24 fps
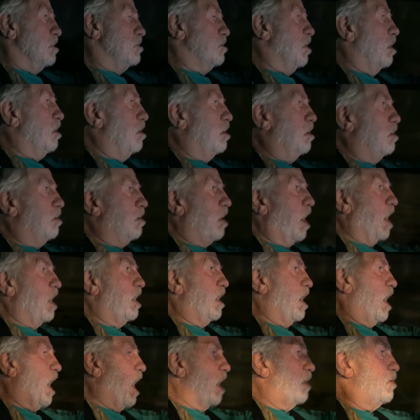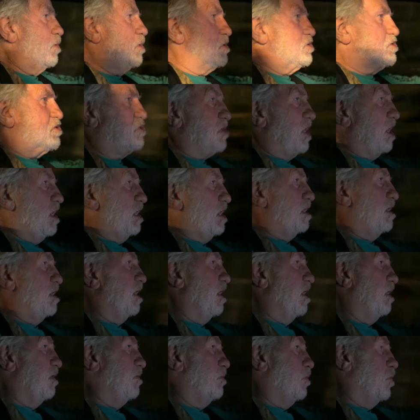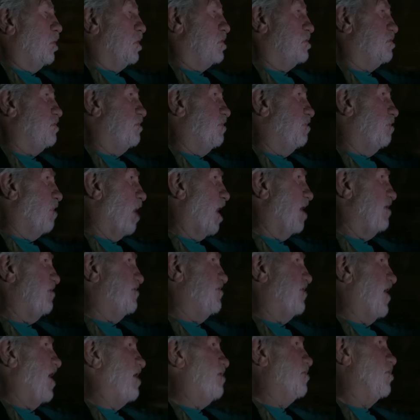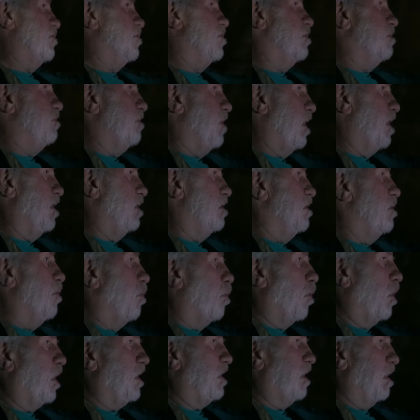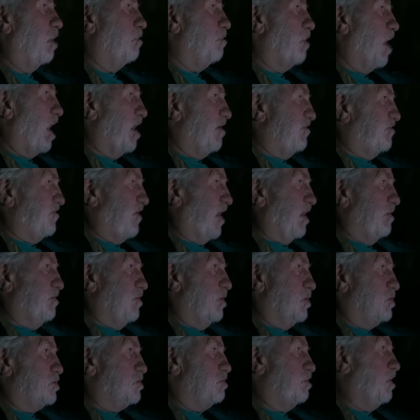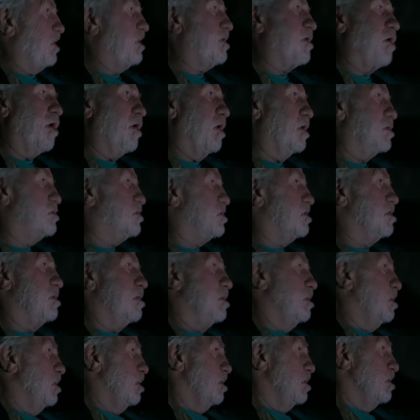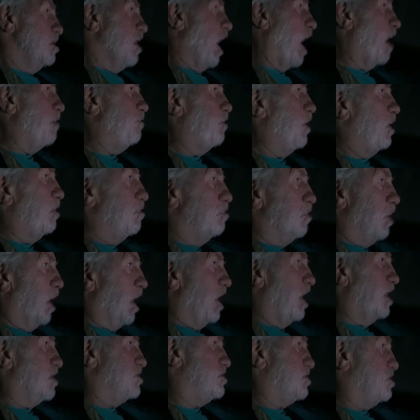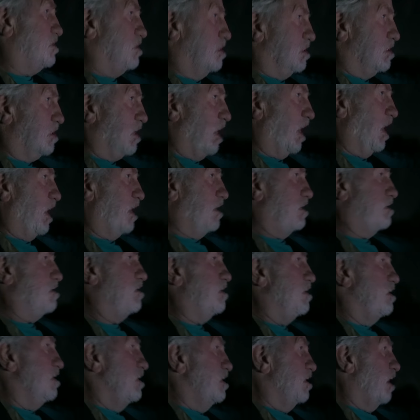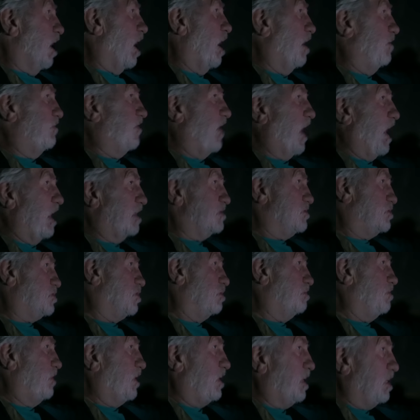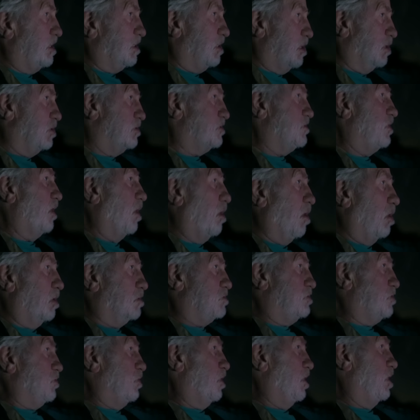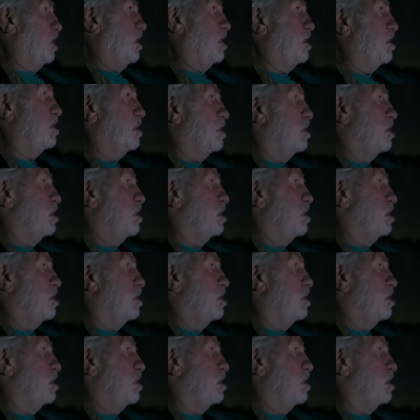No, I, I wouldn't say it was my favorite, but one of my favorites, because yeah. I've been blessed, Clay. I've had so many good dogs, really.